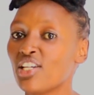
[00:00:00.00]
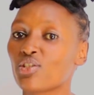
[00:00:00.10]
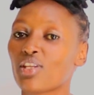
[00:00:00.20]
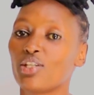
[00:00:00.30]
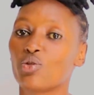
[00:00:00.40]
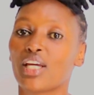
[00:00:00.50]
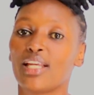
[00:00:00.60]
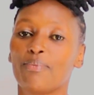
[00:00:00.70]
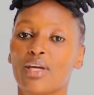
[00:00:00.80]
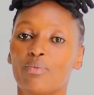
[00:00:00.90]
so that you
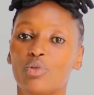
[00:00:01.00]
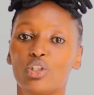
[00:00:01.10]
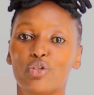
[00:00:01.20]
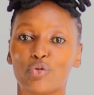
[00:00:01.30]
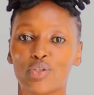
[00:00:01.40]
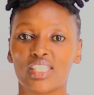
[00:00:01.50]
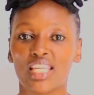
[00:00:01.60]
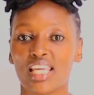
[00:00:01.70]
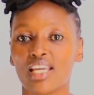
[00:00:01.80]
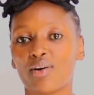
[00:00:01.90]
can be able to
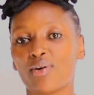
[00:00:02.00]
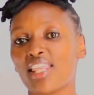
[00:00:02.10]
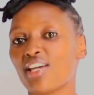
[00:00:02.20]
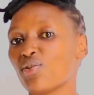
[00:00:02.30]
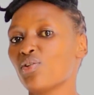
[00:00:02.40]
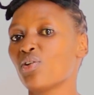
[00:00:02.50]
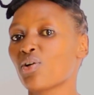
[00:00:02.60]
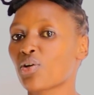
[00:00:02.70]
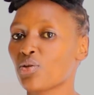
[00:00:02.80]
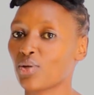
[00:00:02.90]
see whether you
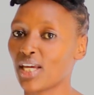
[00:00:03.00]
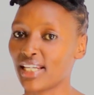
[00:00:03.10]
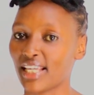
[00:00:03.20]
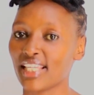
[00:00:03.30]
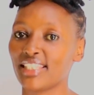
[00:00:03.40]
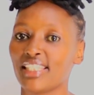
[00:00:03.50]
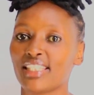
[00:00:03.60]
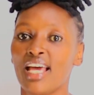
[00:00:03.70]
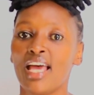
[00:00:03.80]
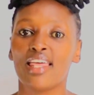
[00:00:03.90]
can get it.